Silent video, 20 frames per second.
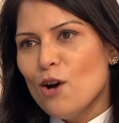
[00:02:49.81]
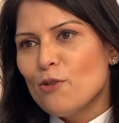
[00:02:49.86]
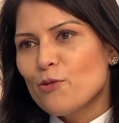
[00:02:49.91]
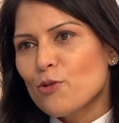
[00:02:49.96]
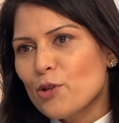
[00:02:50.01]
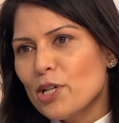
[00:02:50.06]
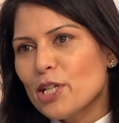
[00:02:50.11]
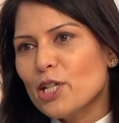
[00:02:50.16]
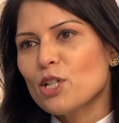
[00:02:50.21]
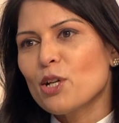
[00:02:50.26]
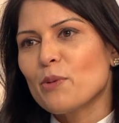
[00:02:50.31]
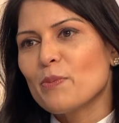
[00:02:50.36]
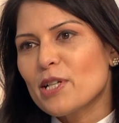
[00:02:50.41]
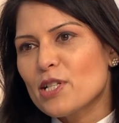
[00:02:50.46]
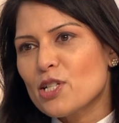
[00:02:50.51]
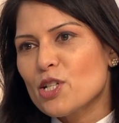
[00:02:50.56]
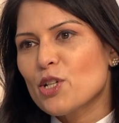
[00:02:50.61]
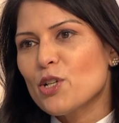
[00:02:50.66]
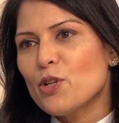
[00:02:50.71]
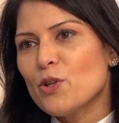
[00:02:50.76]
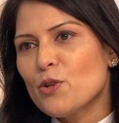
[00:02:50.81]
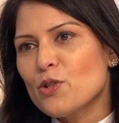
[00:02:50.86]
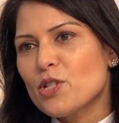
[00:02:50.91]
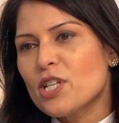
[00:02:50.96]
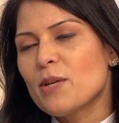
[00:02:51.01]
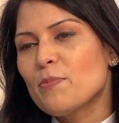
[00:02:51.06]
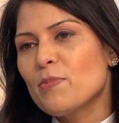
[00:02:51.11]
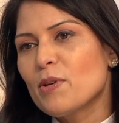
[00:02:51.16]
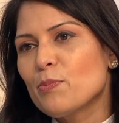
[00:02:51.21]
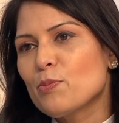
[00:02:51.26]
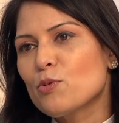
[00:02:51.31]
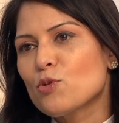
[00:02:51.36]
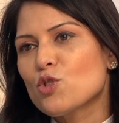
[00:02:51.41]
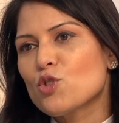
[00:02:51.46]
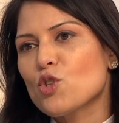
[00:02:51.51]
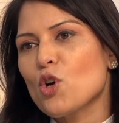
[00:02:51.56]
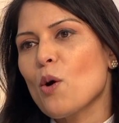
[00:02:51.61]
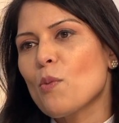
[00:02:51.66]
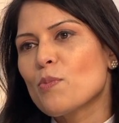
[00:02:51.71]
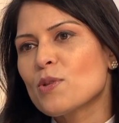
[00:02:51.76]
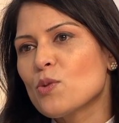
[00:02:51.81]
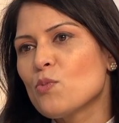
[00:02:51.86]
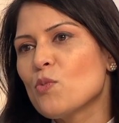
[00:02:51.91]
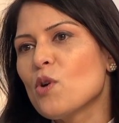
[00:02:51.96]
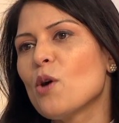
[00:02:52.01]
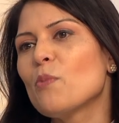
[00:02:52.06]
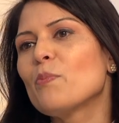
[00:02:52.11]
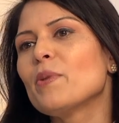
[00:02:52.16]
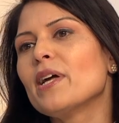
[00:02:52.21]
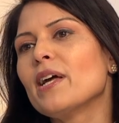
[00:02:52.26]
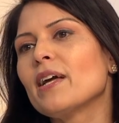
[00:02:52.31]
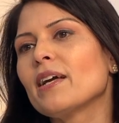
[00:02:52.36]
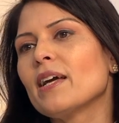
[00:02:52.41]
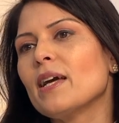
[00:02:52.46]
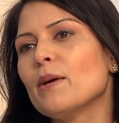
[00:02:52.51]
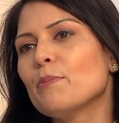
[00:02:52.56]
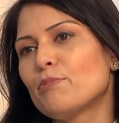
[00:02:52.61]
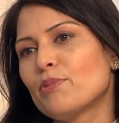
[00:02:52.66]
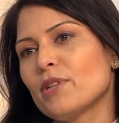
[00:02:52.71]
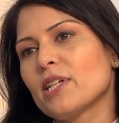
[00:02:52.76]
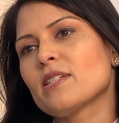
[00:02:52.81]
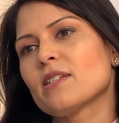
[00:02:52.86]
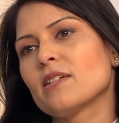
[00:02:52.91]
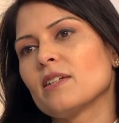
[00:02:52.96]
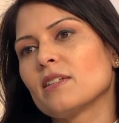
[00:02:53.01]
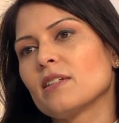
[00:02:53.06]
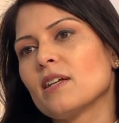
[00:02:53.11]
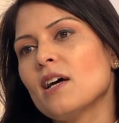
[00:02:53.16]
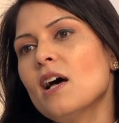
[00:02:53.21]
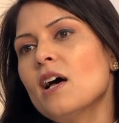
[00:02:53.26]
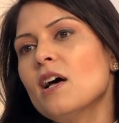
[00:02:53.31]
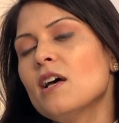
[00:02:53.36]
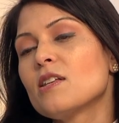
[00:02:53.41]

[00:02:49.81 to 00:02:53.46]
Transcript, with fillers: for economic security, people's jobs and well-being in Britain.